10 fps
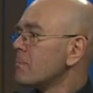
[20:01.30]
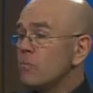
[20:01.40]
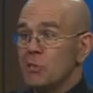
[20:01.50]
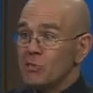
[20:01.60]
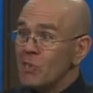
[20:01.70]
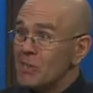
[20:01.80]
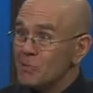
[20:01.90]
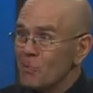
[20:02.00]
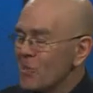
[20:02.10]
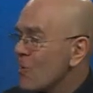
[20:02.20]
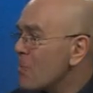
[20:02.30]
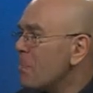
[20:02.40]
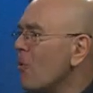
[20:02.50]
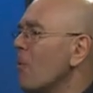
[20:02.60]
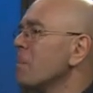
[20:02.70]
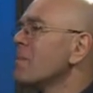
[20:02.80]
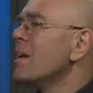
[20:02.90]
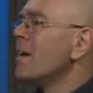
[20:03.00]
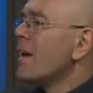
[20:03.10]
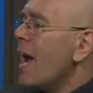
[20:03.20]
which is nice. We're near the pole. Yeah.
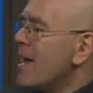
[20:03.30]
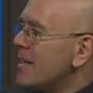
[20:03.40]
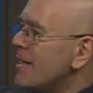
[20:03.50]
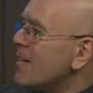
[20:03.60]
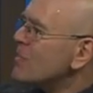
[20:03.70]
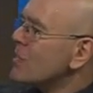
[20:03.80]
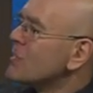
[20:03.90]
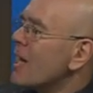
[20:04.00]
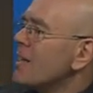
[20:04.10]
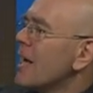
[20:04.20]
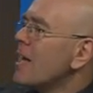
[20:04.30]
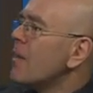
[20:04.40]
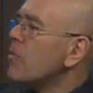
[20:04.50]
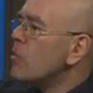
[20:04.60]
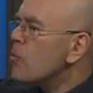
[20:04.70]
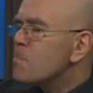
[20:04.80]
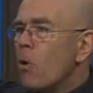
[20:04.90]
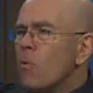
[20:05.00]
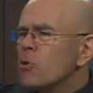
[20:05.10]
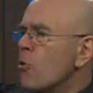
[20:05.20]
And here's a satellite. Those
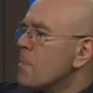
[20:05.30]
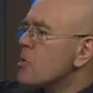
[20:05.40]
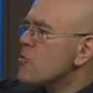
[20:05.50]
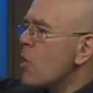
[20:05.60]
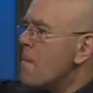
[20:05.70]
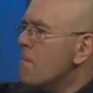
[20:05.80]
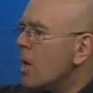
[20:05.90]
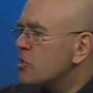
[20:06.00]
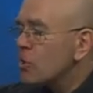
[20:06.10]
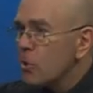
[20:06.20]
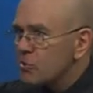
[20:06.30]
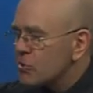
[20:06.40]
polar orbiters are much closer